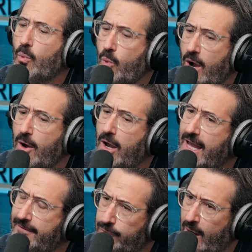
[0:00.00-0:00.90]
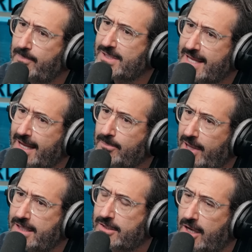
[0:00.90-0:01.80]
what if rape has taken
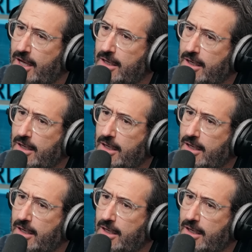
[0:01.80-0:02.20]
place or not.